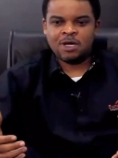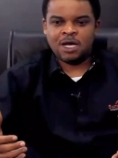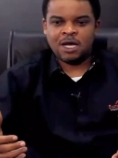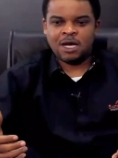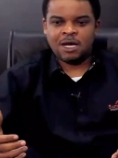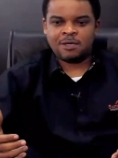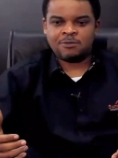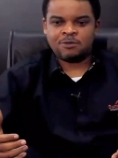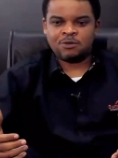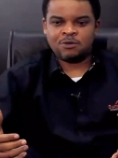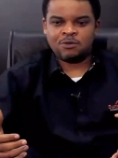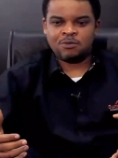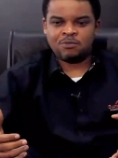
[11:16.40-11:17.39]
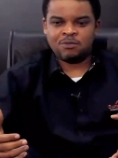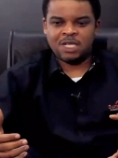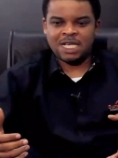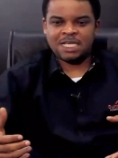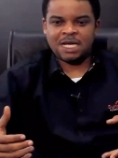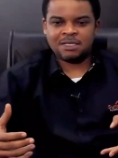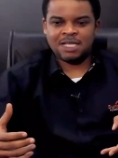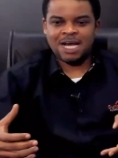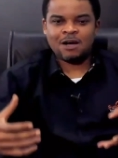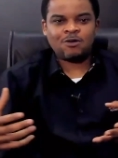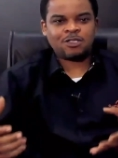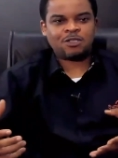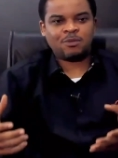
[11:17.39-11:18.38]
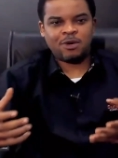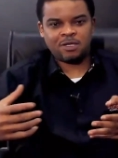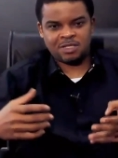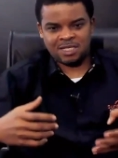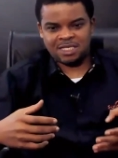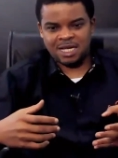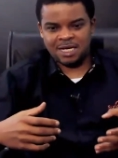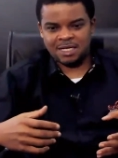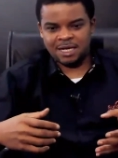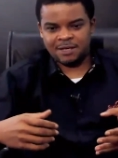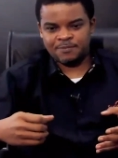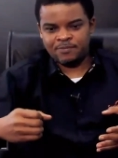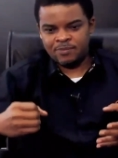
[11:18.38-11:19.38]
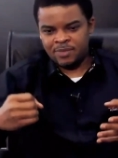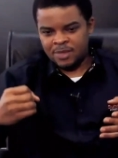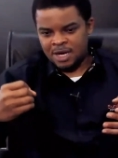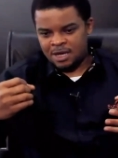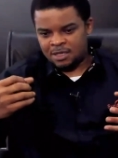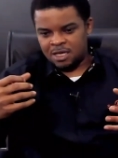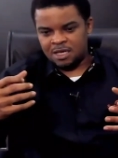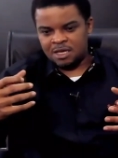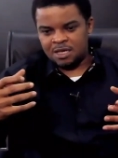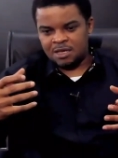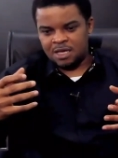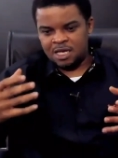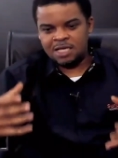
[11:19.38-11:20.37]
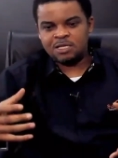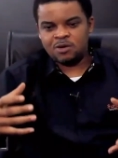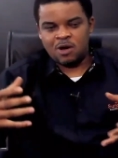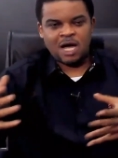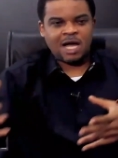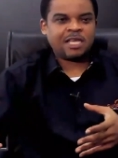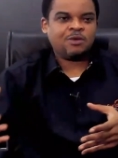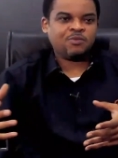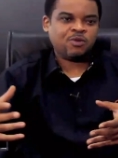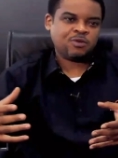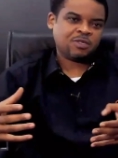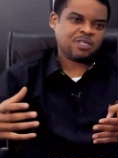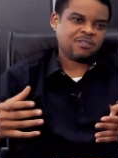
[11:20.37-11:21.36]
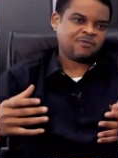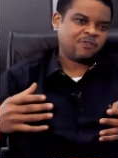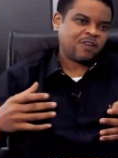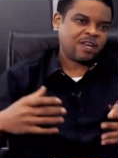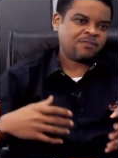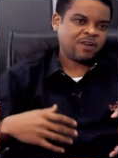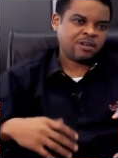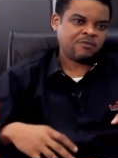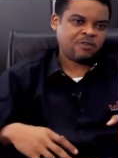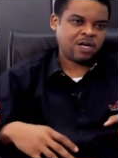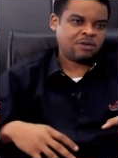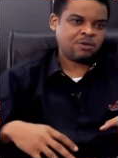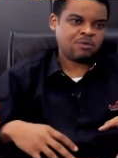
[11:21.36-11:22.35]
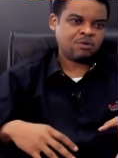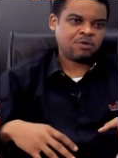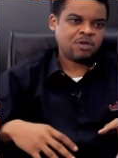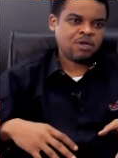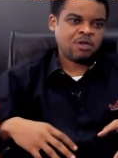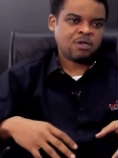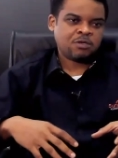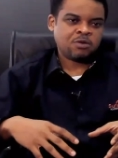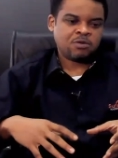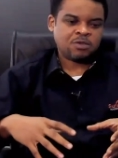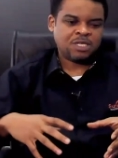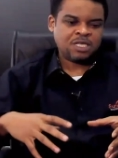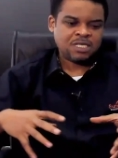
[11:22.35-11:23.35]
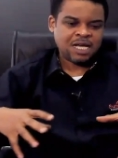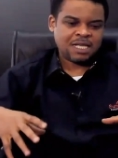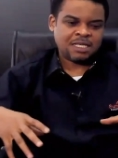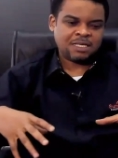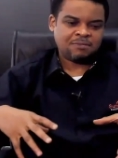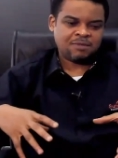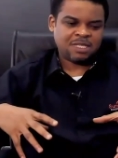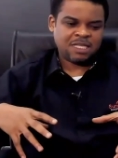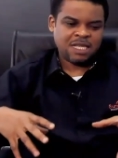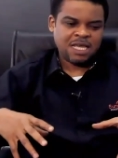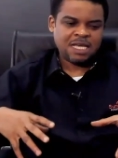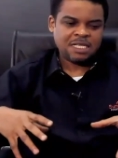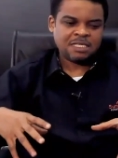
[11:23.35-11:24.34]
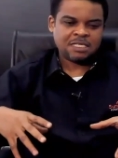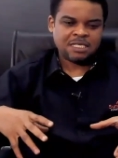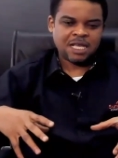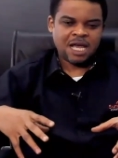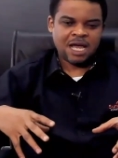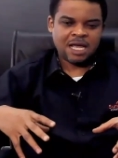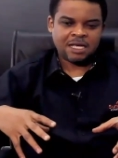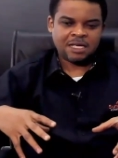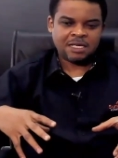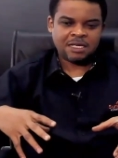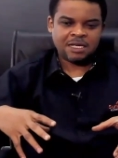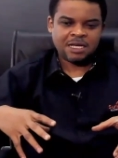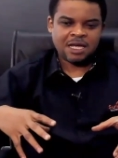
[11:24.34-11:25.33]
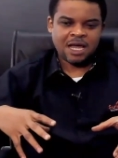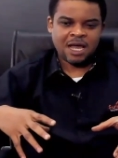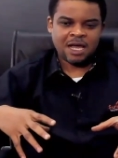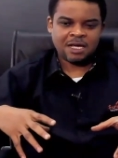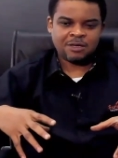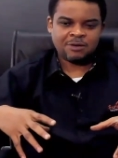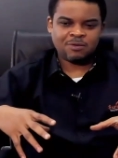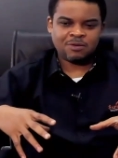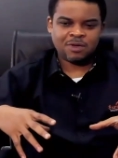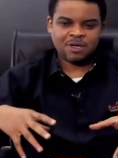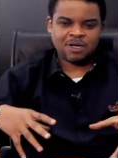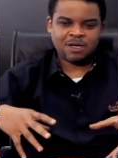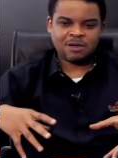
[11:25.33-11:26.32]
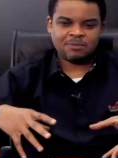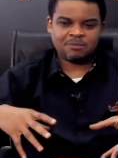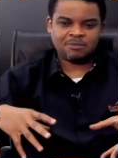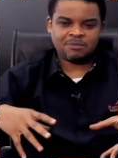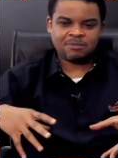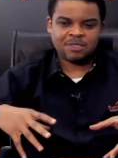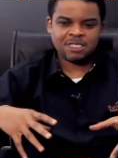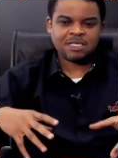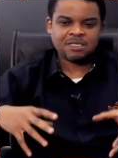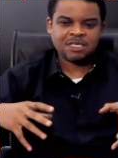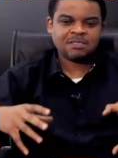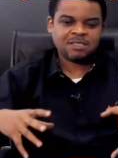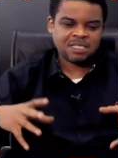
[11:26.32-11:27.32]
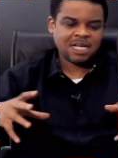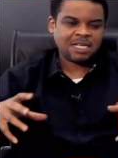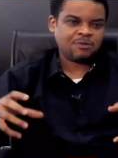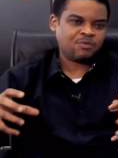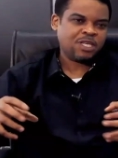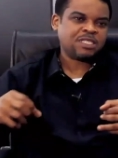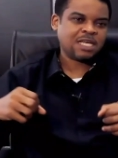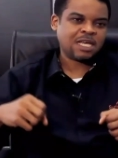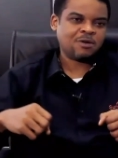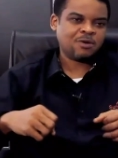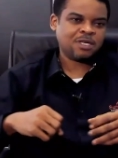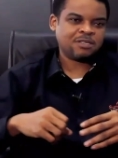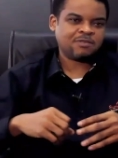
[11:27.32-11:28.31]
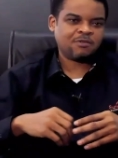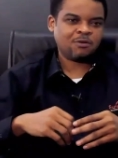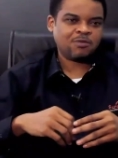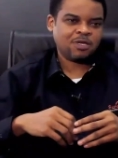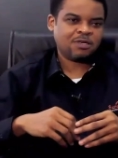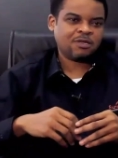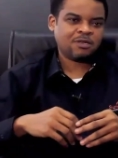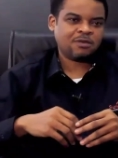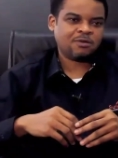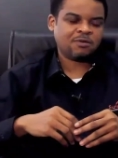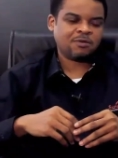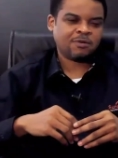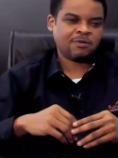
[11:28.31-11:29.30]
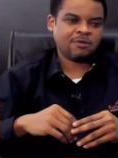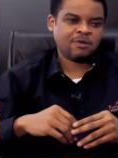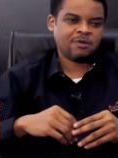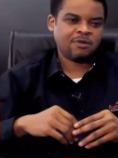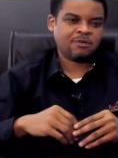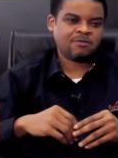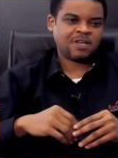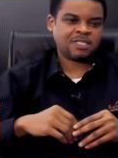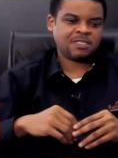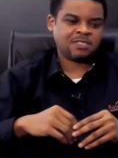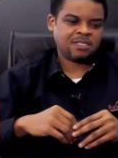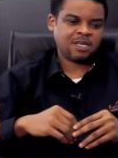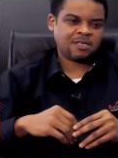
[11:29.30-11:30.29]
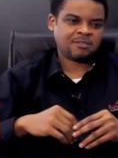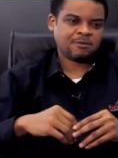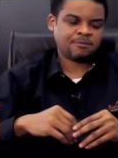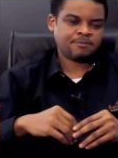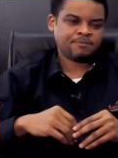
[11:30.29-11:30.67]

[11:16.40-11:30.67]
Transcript: and to let that customer understand that his or her input is very, very valuable. So these are the things I, I um, this, this, these are the big takeaways for me you know, over these years.